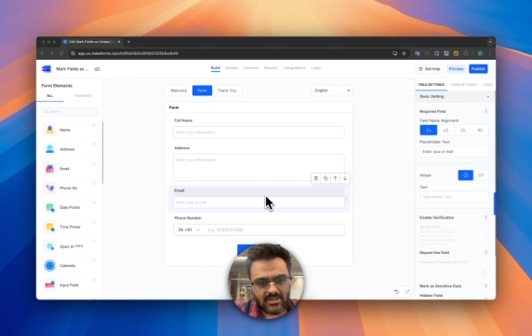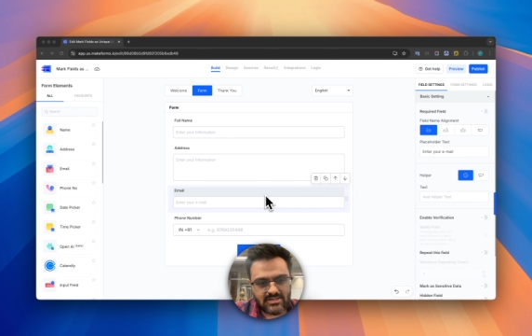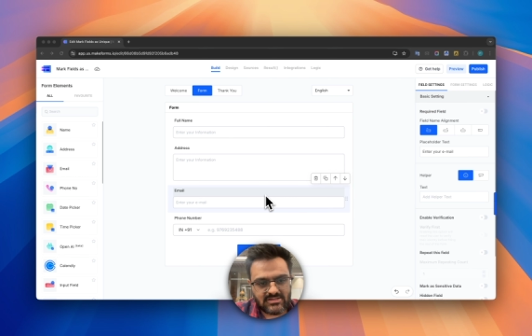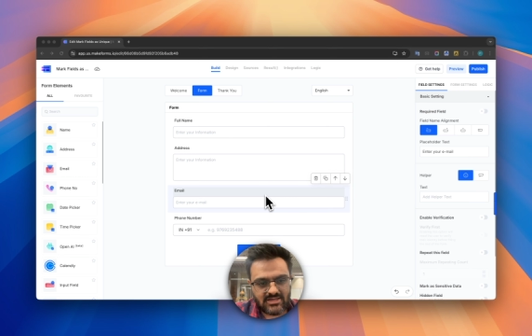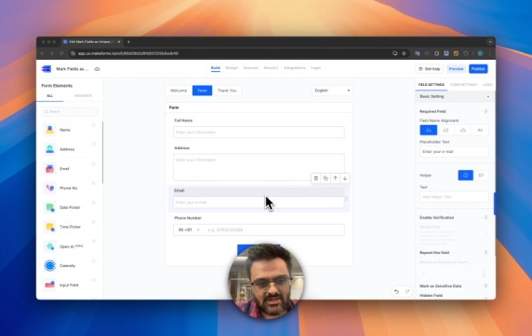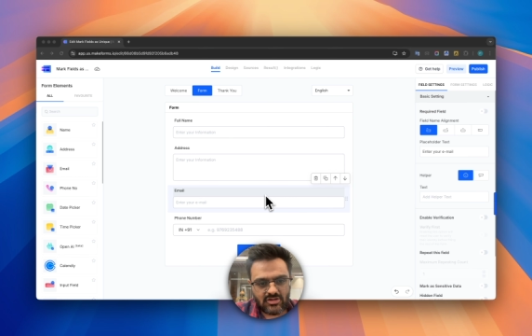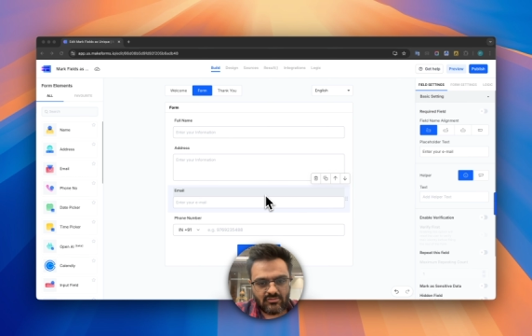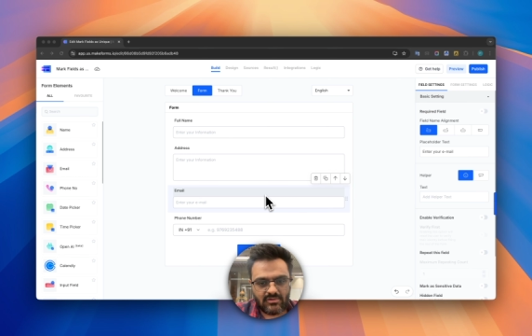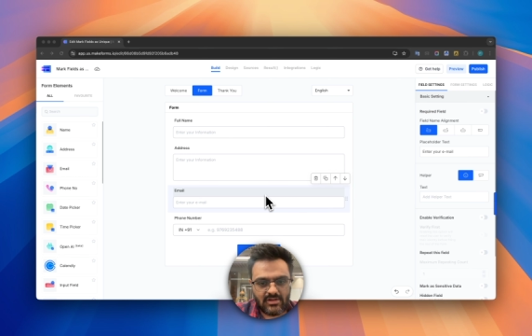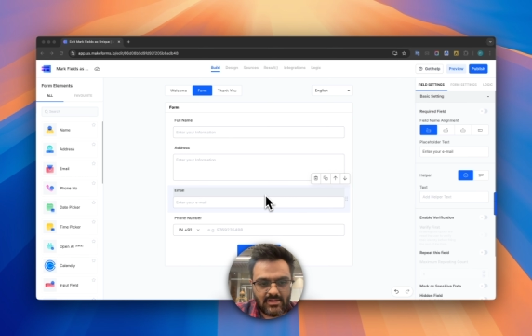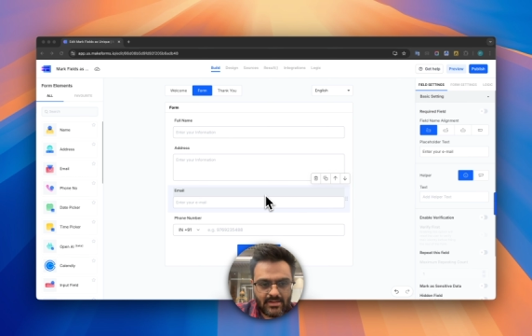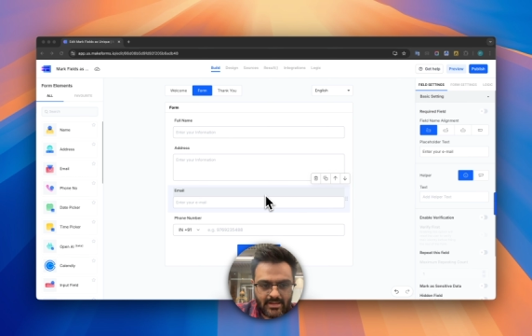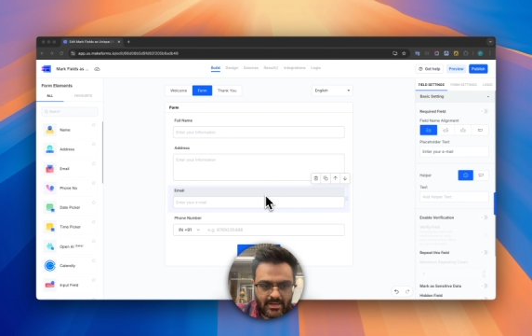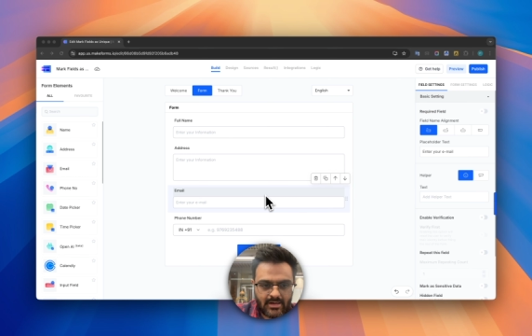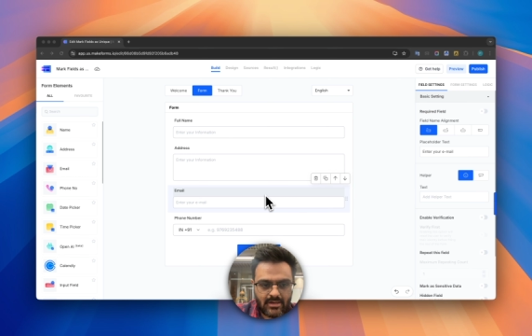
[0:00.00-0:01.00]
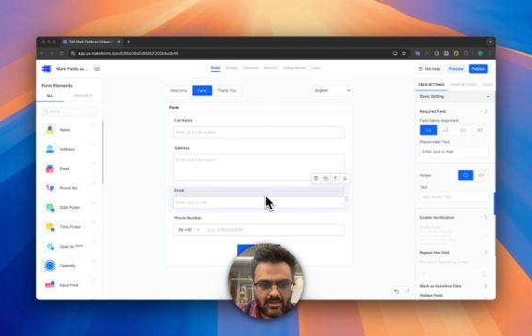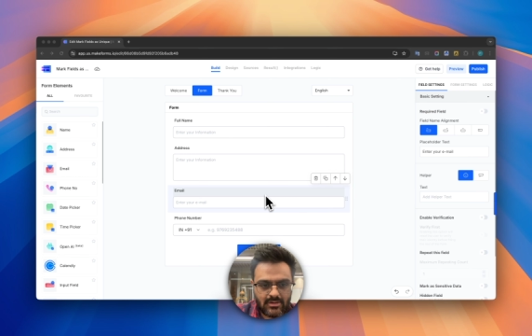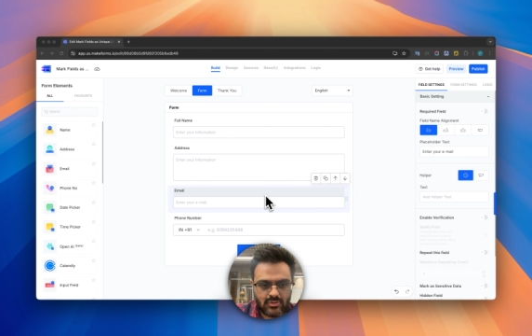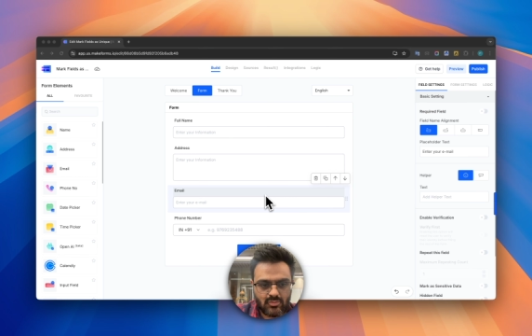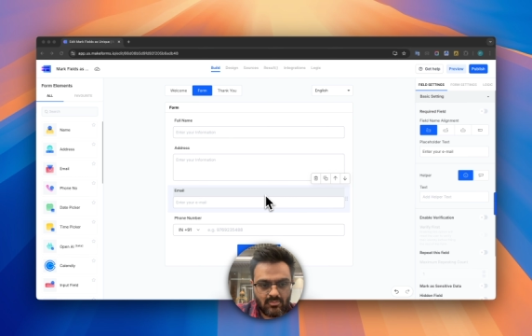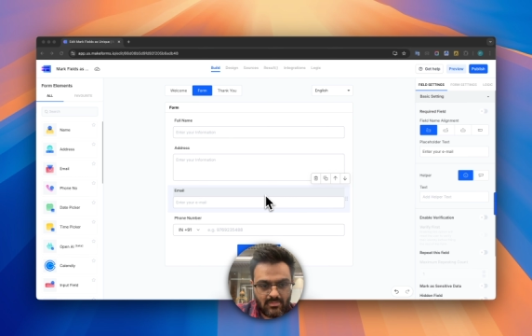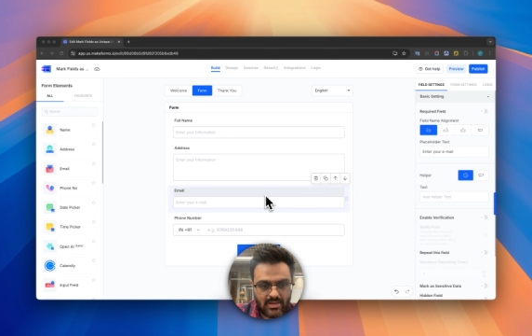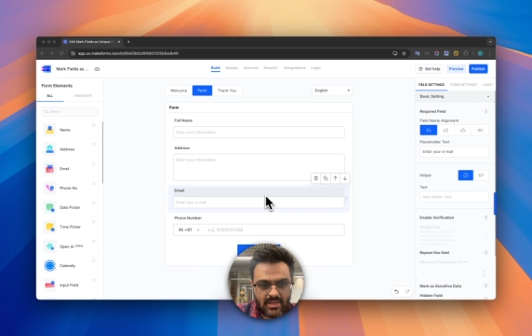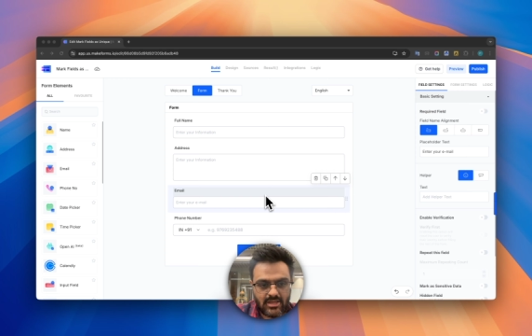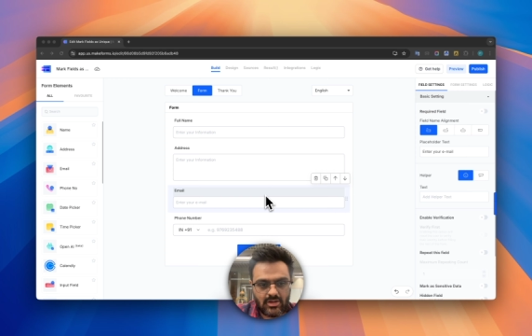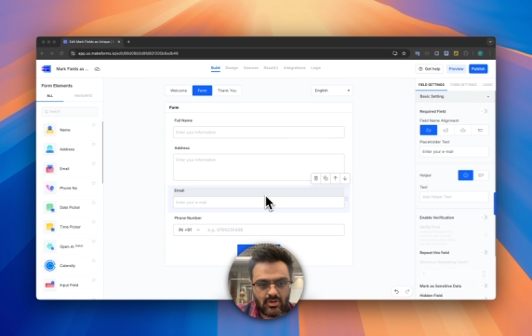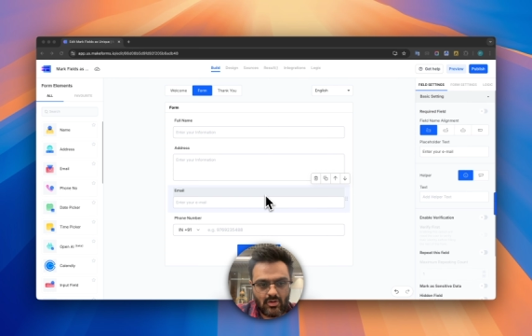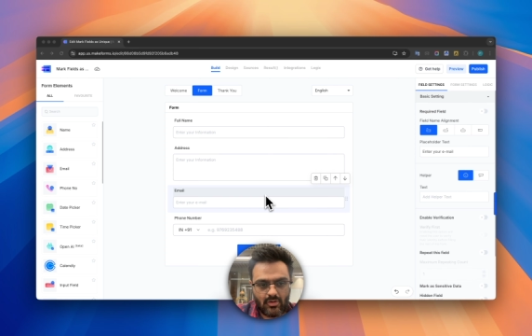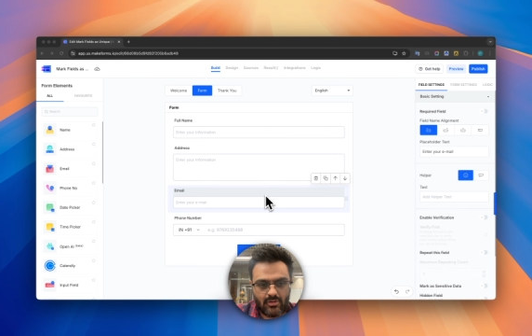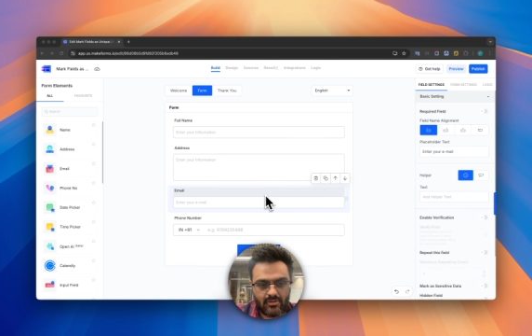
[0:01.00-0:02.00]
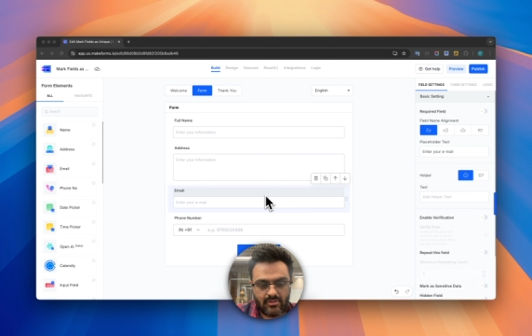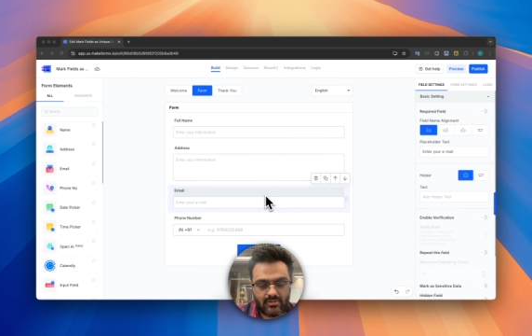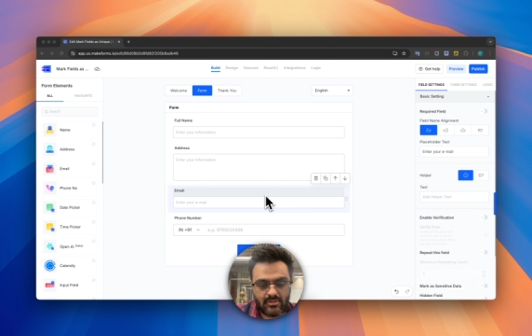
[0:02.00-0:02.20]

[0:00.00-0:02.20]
is that you will need to make your